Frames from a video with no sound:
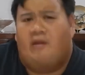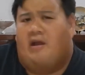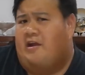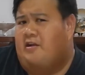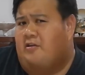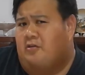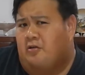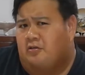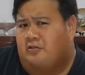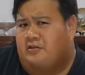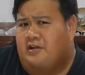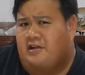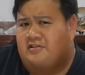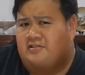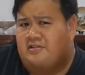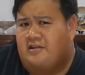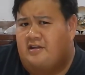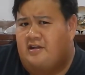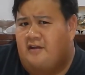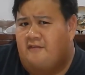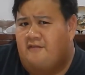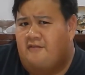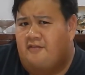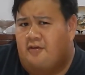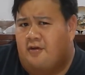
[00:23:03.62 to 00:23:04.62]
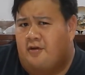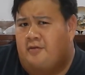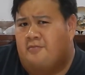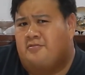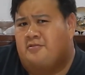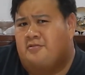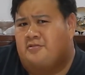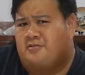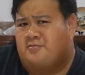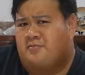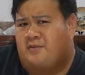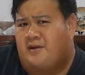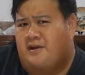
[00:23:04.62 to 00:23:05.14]
I don't taste 11 herbs
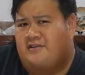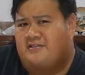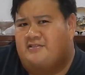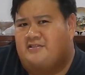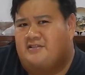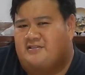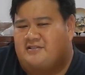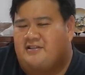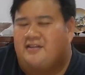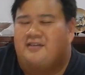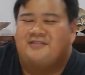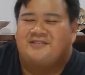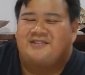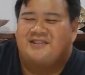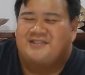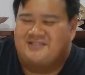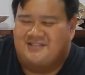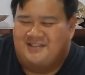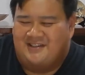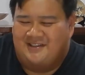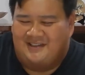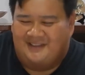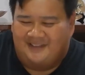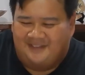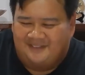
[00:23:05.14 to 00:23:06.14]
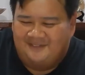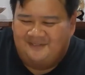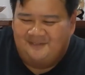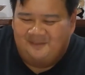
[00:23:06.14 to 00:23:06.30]
and spices. No, I'm just kidding.